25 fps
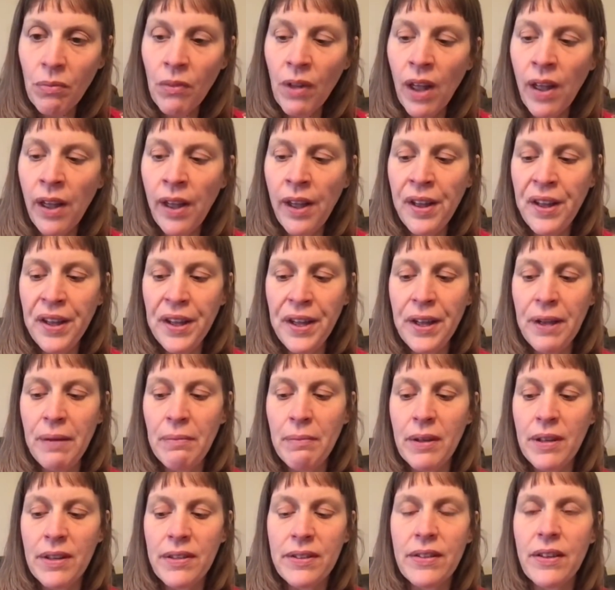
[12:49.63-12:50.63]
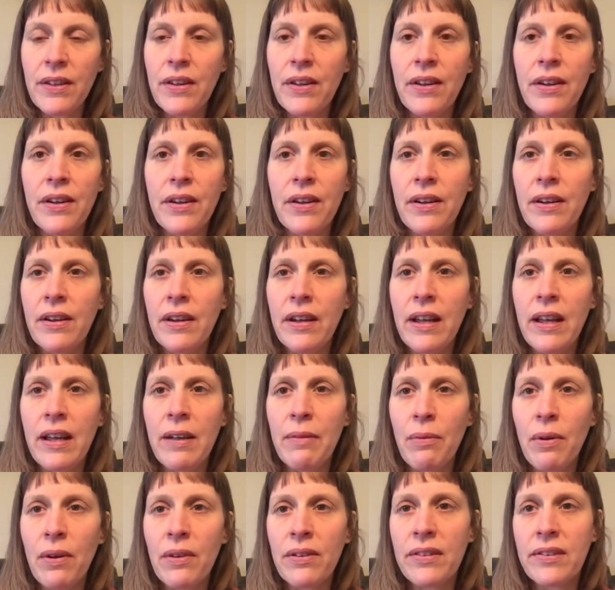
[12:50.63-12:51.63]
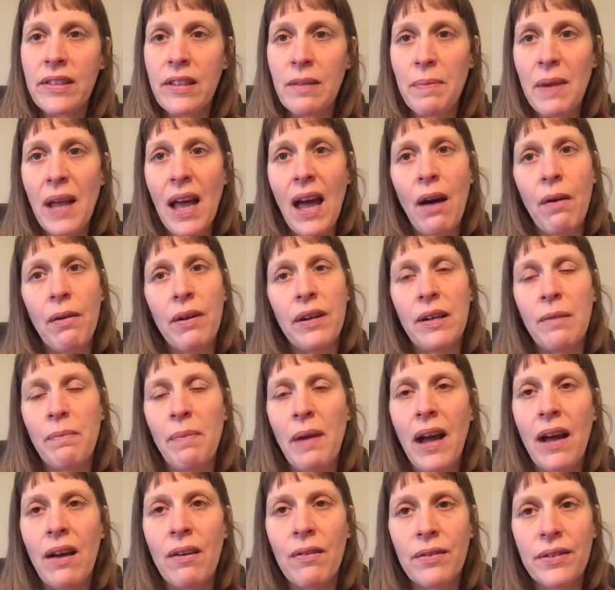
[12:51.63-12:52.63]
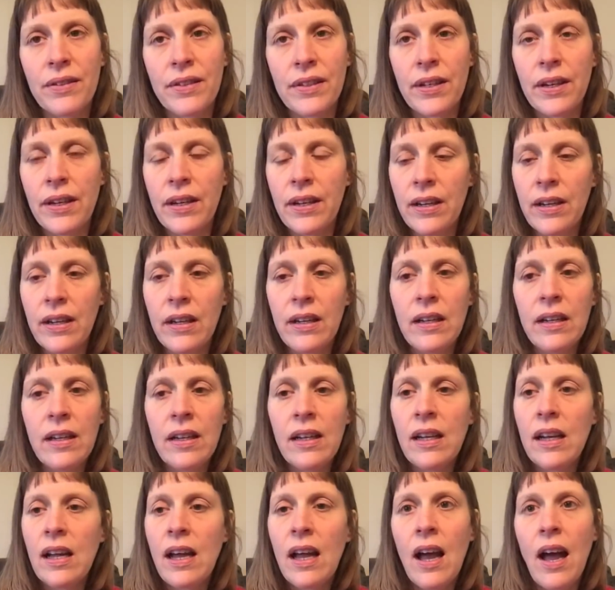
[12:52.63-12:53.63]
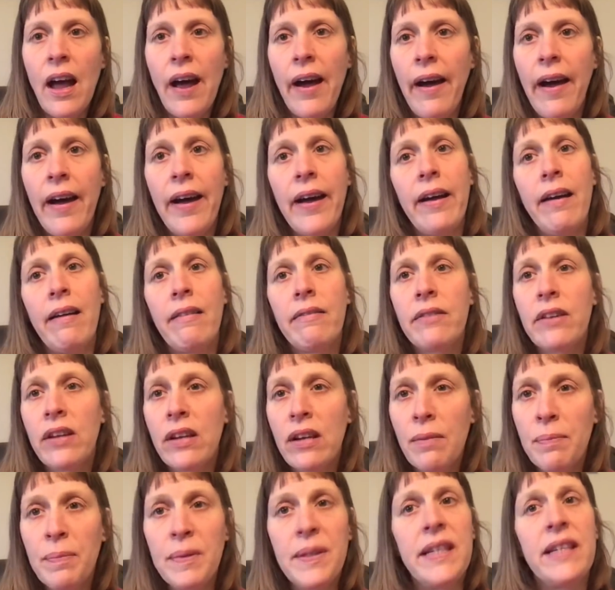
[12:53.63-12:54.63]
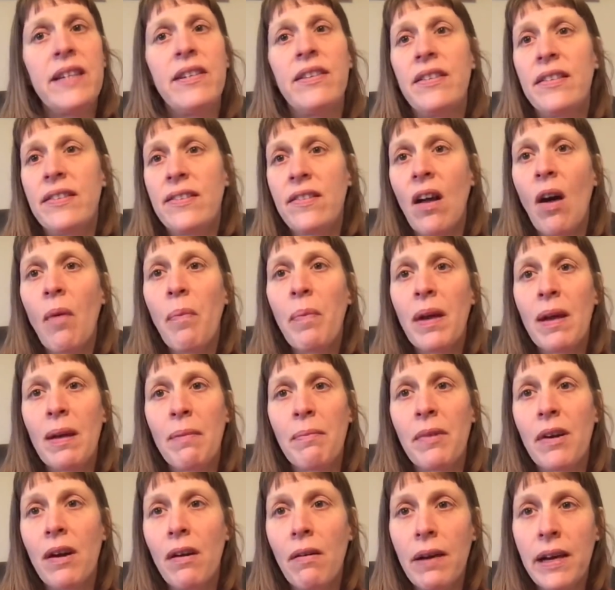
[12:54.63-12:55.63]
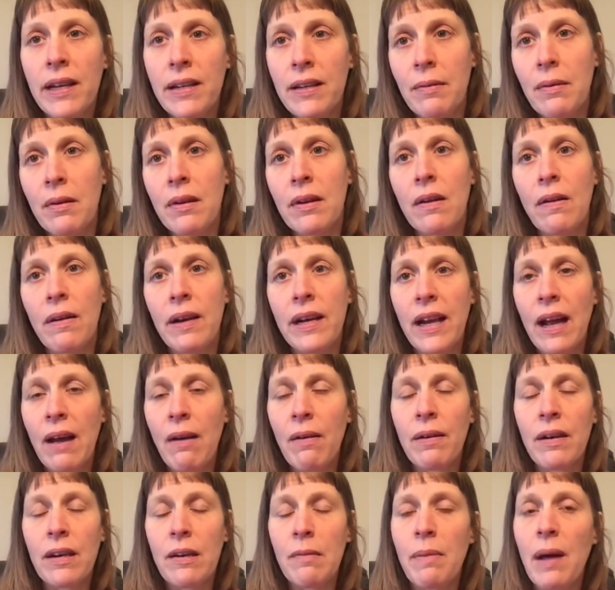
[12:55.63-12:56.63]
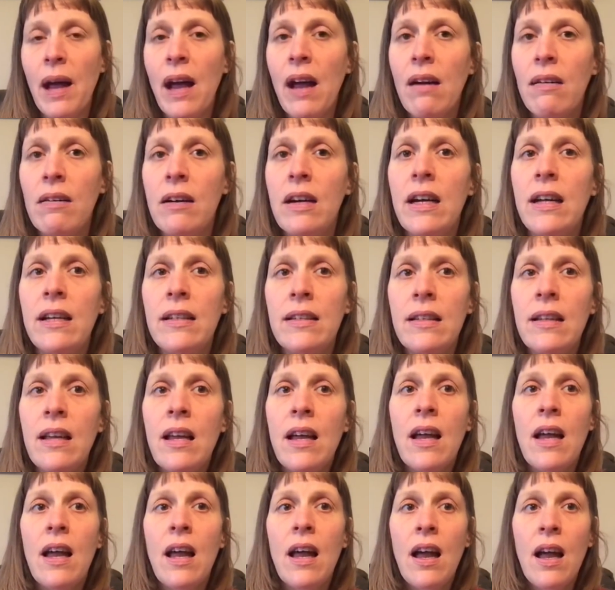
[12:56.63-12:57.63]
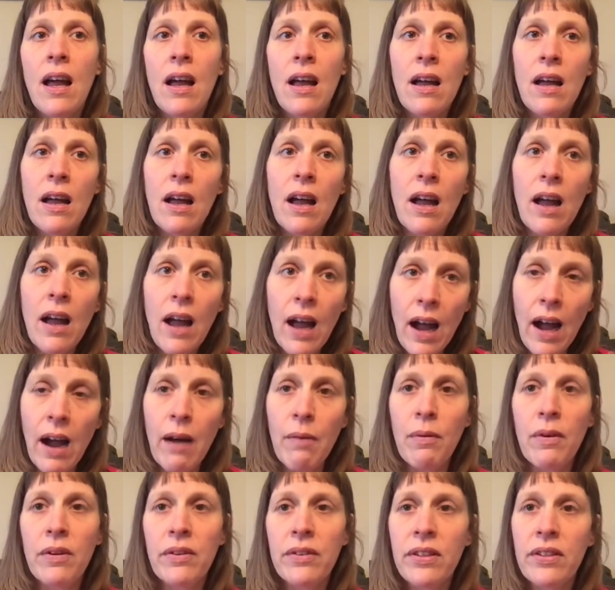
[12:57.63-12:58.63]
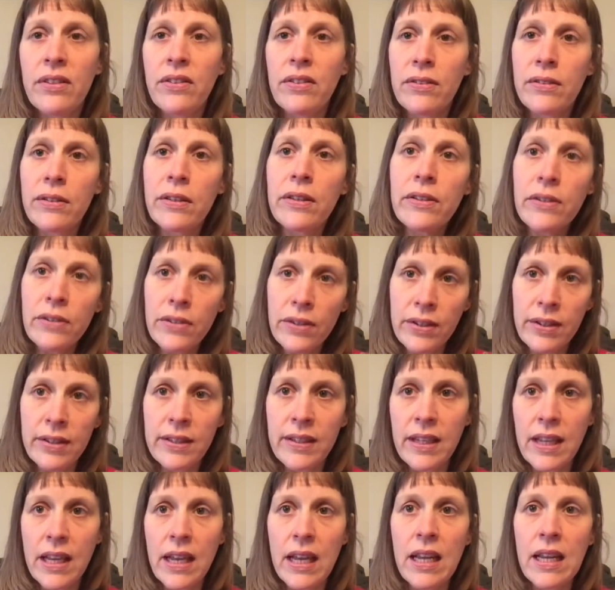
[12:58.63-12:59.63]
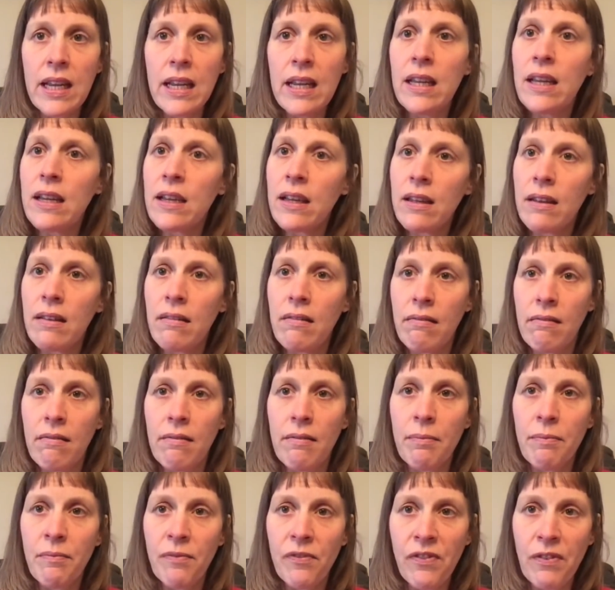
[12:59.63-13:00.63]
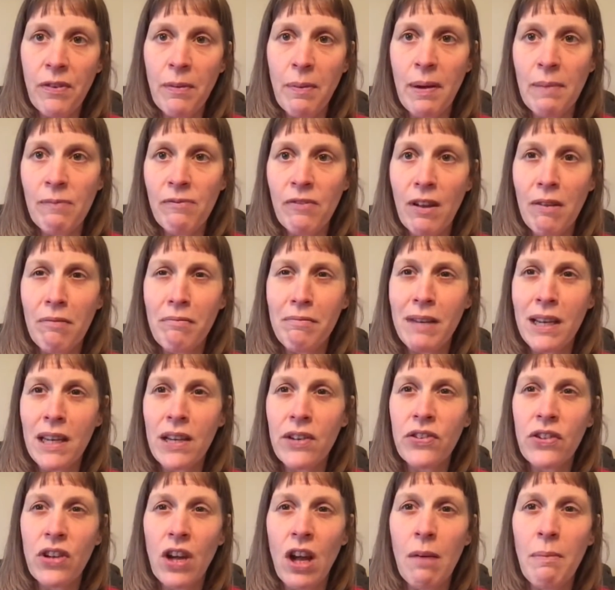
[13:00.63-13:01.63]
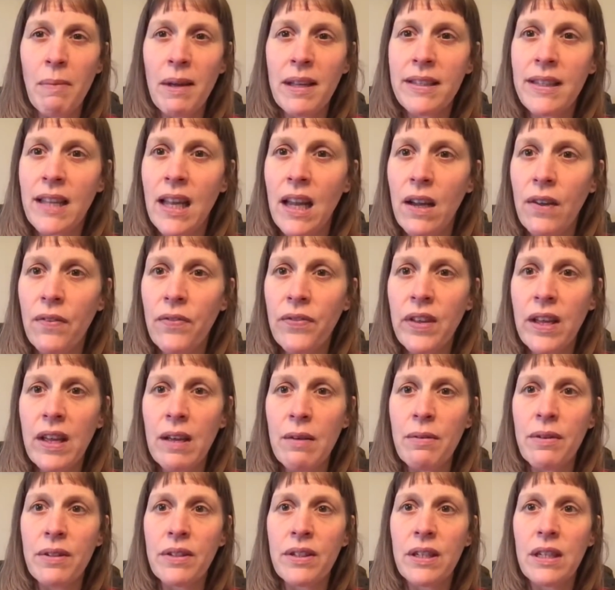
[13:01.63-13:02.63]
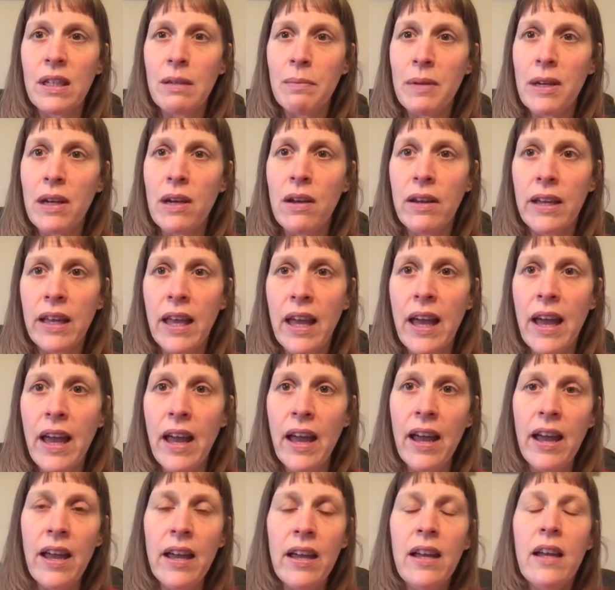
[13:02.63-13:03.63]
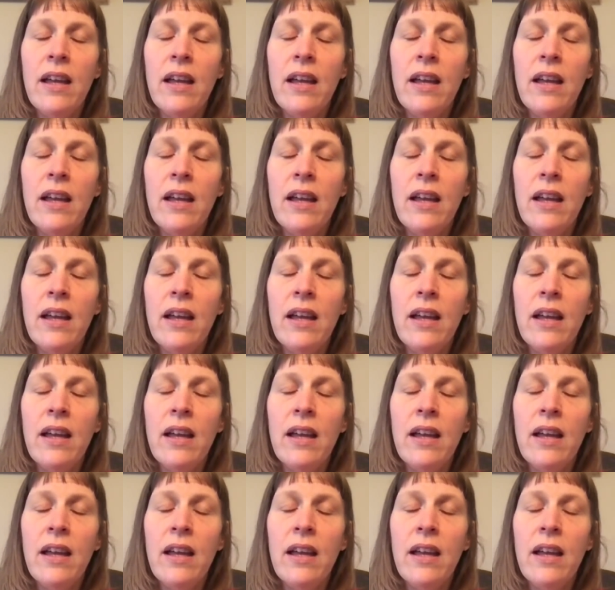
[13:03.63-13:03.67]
So he wants to be out and about. So nobody could stop him going out and about. And I wanted to just see and reassure myself that he was going to be okay.